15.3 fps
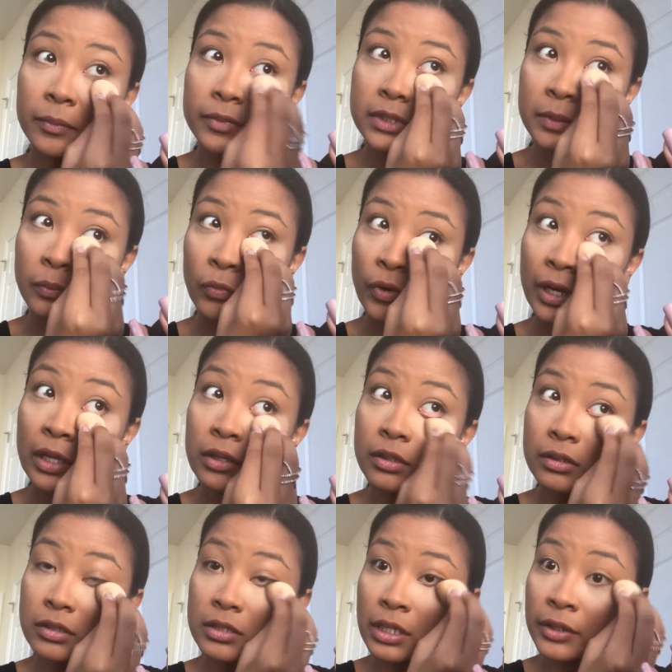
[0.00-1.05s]
some
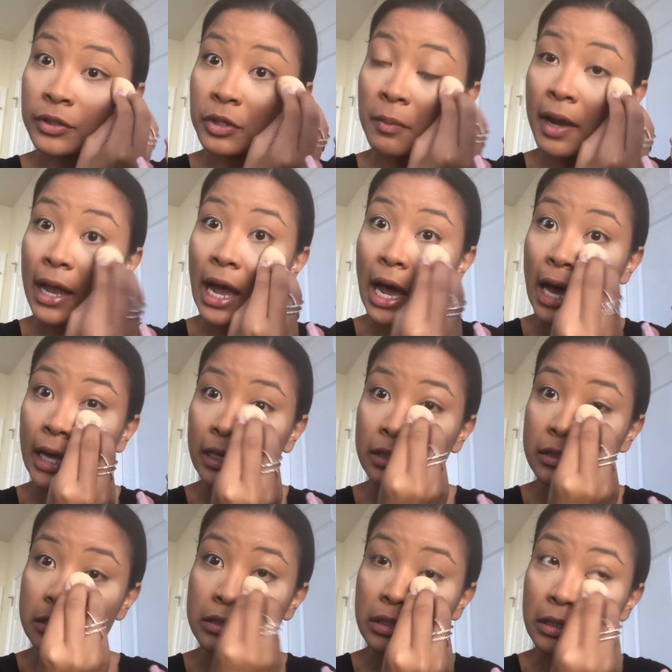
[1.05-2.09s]
wrinkles under my
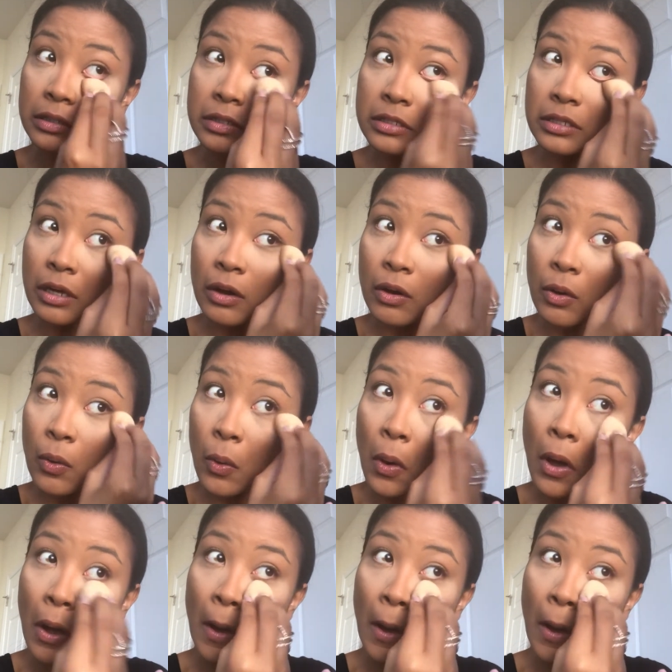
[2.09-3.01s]
eyes, so